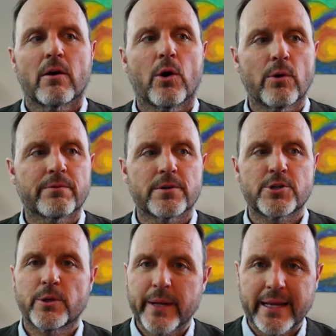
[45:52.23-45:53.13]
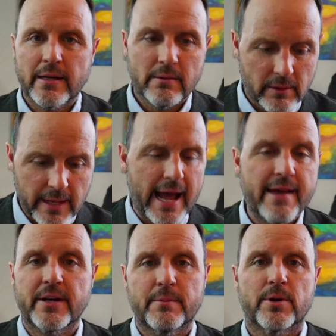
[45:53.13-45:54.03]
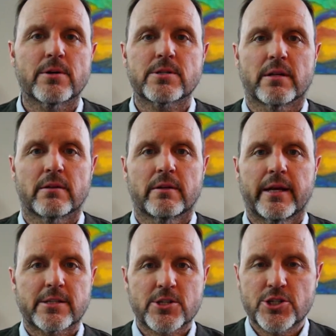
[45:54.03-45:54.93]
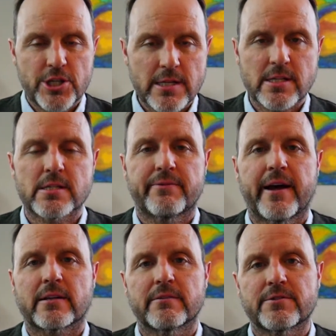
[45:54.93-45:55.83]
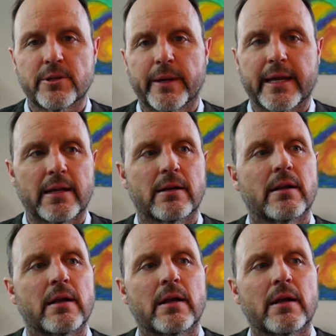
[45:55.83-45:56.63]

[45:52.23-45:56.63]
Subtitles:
over doing it live and in person. It's just as effective doing it